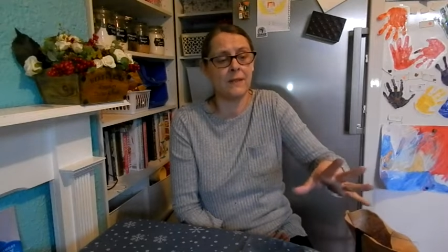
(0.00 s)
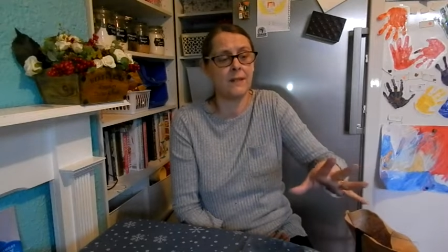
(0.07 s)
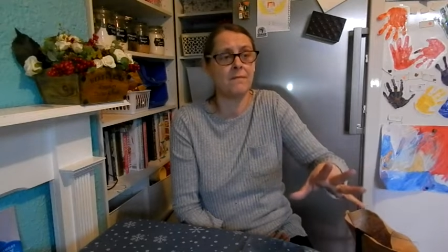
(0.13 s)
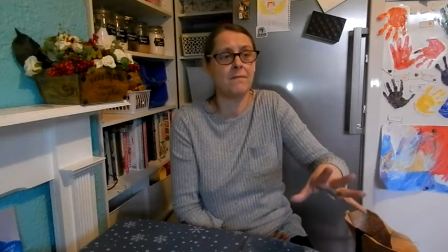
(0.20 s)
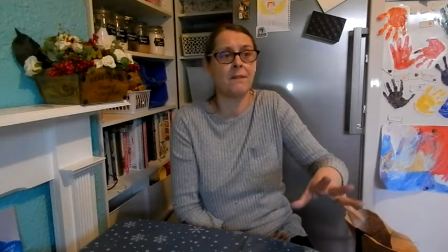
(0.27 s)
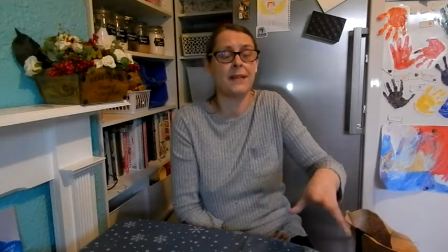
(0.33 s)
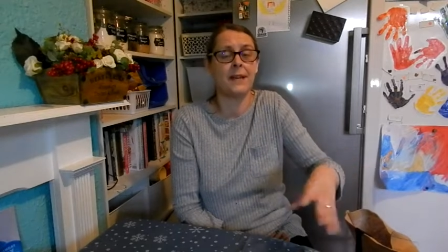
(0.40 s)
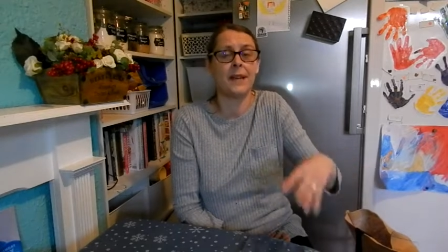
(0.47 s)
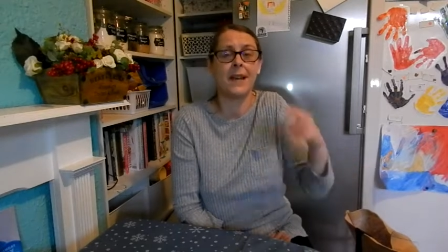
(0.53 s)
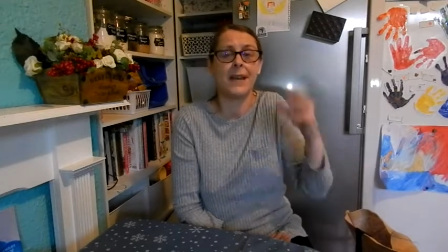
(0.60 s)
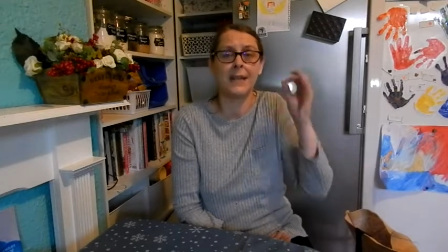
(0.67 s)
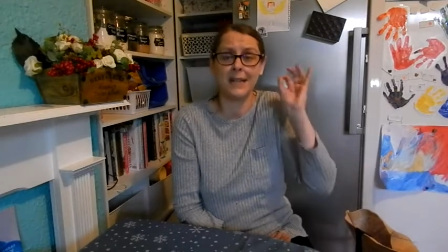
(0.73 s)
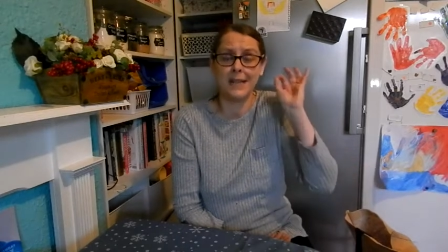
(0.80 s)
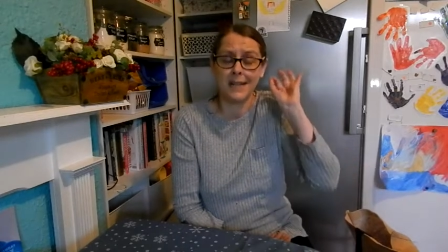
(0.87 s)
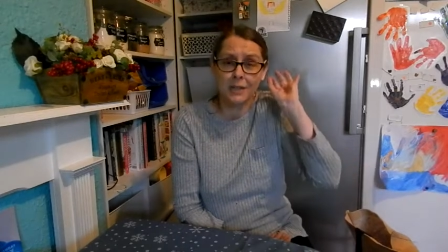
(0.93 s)
every day
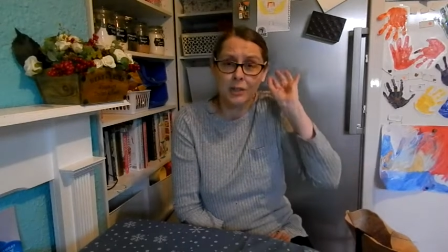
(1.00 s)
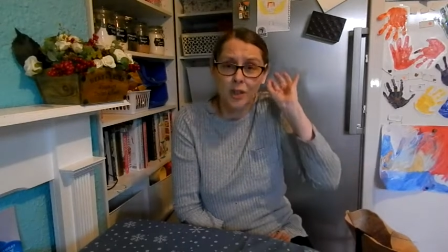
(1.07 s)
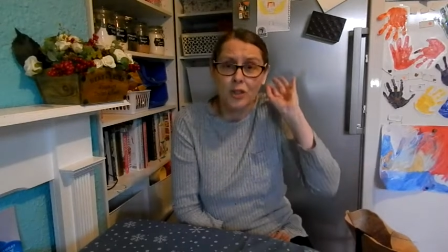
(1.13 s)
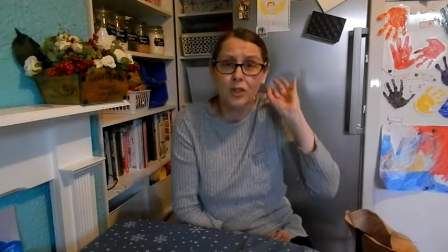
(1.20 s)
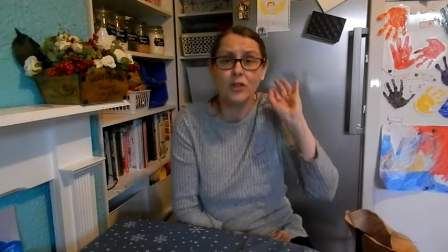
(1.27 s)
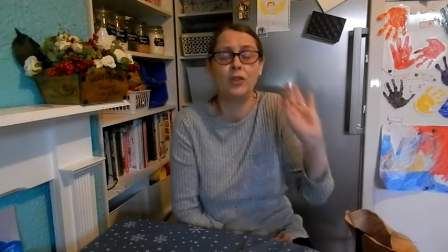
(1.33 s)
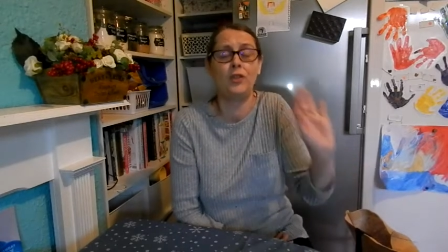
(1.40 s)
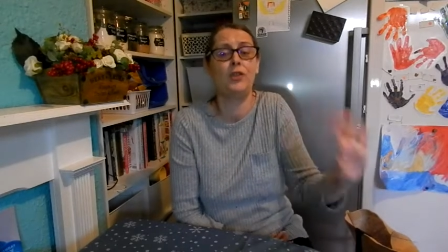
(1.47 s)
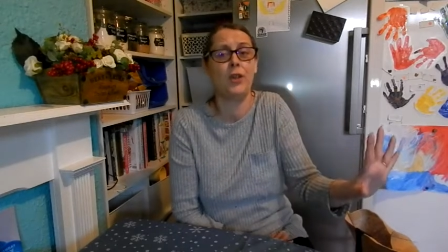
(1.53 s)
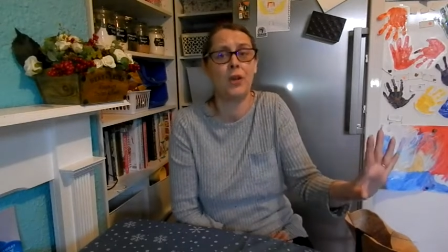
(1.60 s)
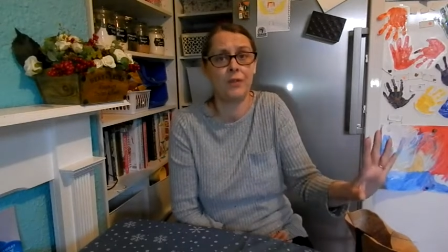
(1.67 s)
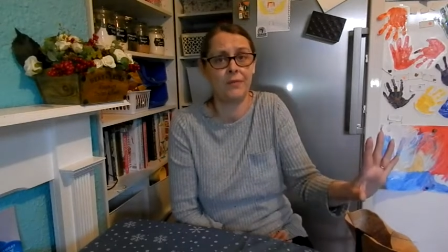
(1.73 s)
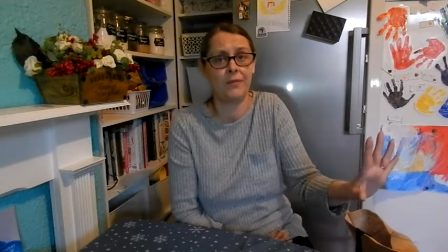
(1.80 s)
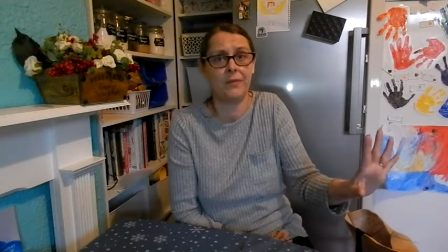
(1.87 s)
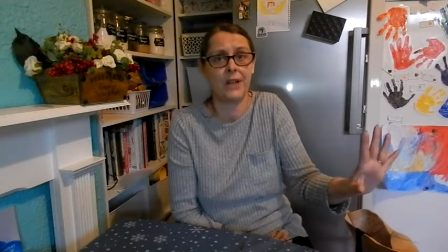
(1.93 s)
and it is
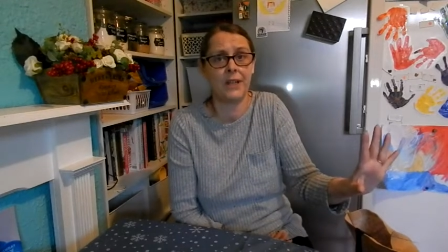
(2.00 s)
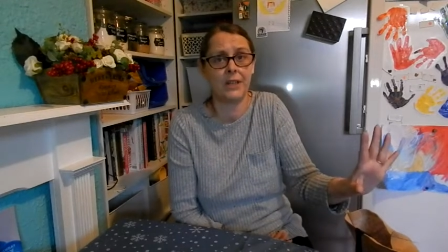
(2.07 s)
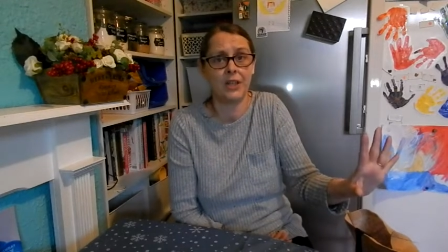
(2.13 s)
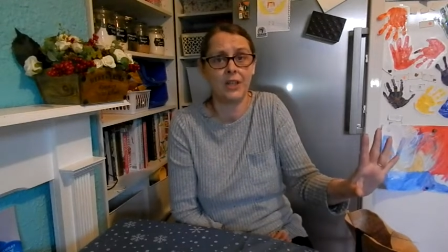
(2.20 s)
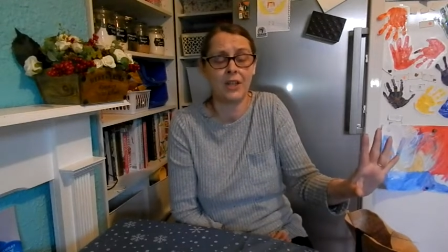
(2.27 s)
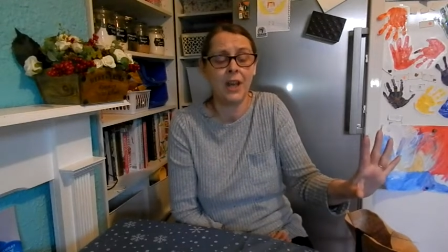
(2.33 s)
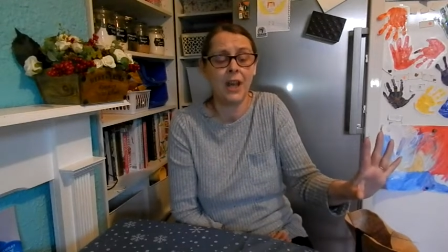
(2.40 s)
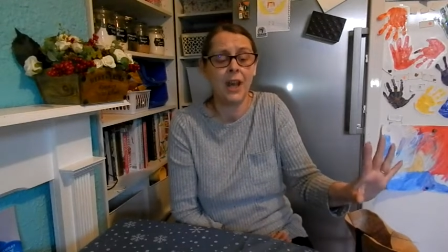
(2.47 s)
so fresh.